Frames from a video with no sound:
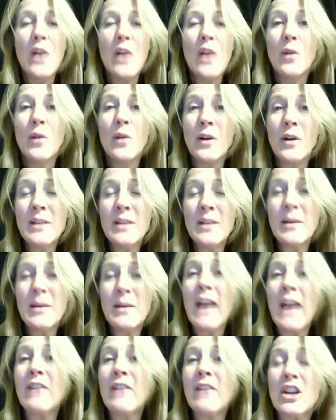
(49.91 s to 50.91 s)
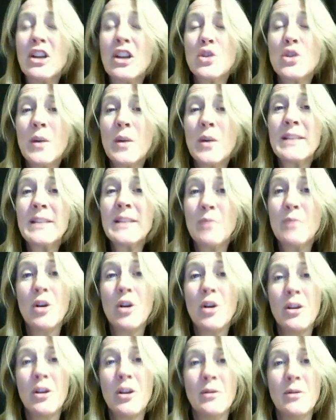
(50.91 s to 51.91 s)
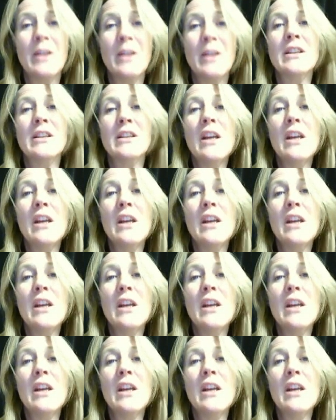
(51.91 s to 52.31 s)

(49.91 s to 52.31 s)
We're going to be having a choice book unit